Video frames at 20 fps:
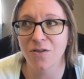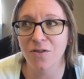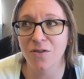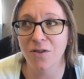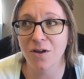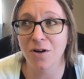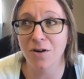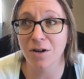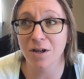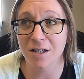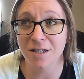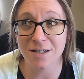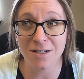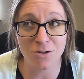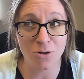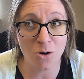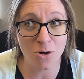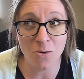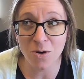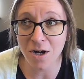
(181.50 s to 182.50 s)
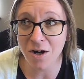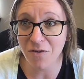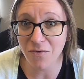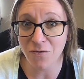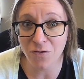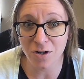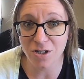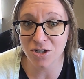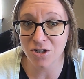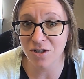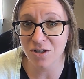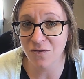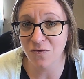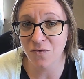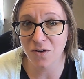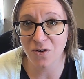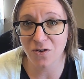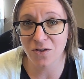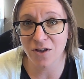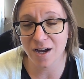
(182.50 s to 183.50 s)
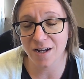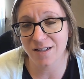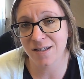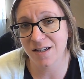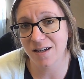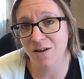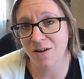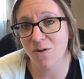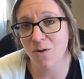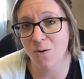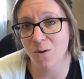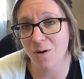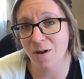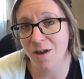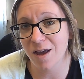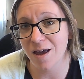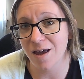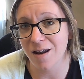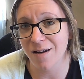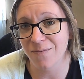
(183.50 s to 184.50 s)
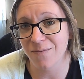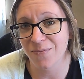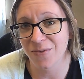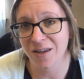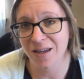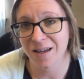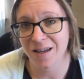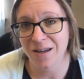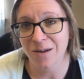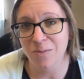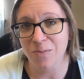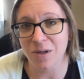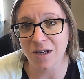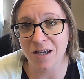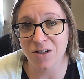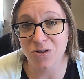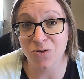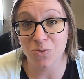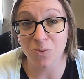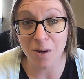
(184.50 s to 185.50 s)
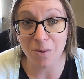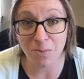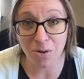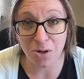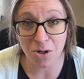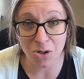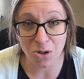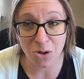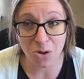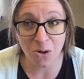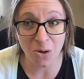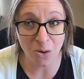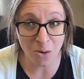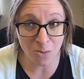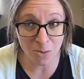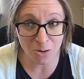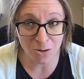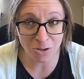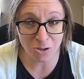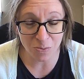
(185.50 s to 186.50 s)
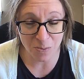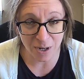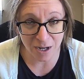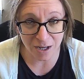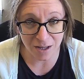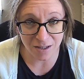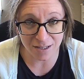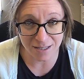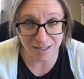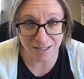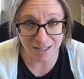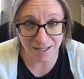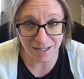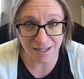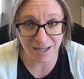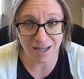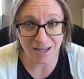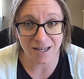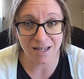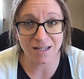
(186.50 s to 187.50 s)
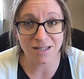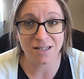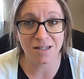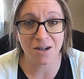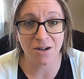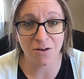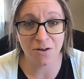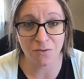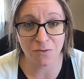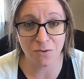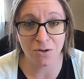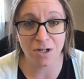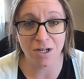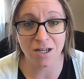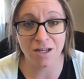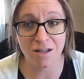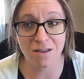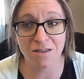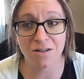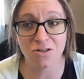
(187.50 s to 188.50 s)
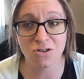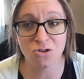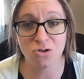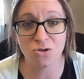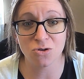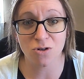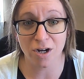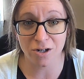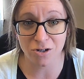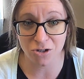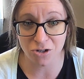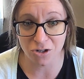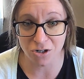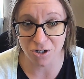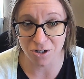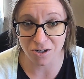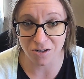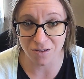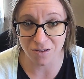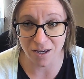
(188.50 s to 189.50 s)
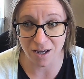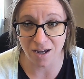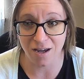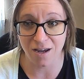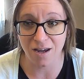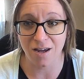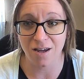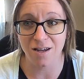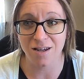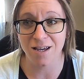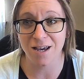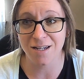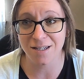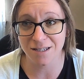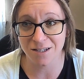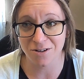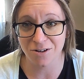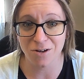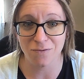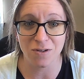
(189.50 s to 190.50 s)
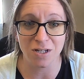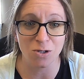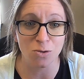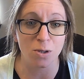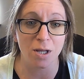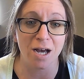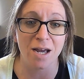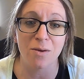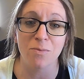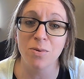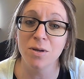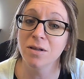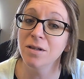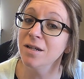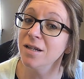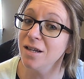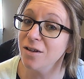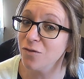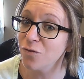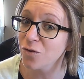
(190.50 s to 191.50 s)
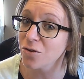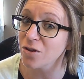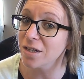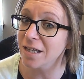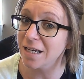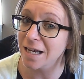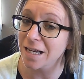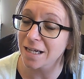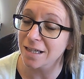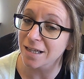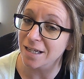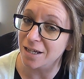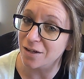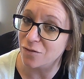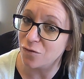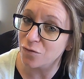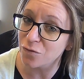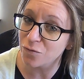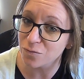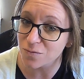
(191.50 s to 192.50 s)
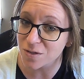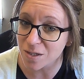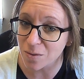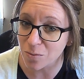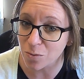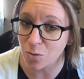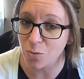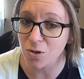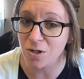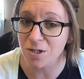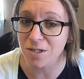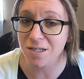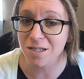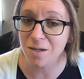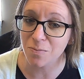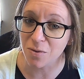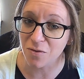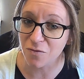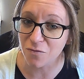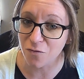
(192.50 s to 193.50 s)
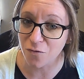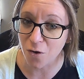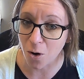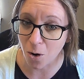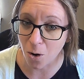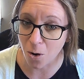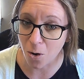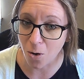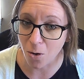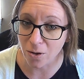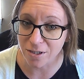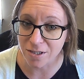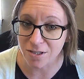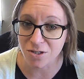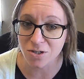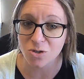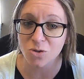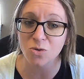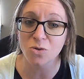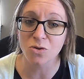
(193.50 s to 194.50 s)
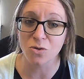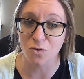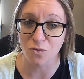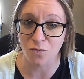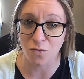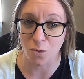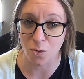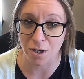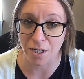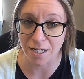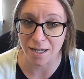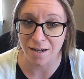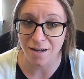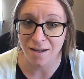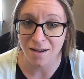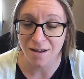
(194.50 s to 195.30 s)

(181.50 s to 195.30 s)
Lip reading: there is no coverage to fill that sinkhole in. Because remember, your homeowner's policy is covering the structure. Yes, they're giving you liability for the land, like if someone were to slip and fall and sue you for it,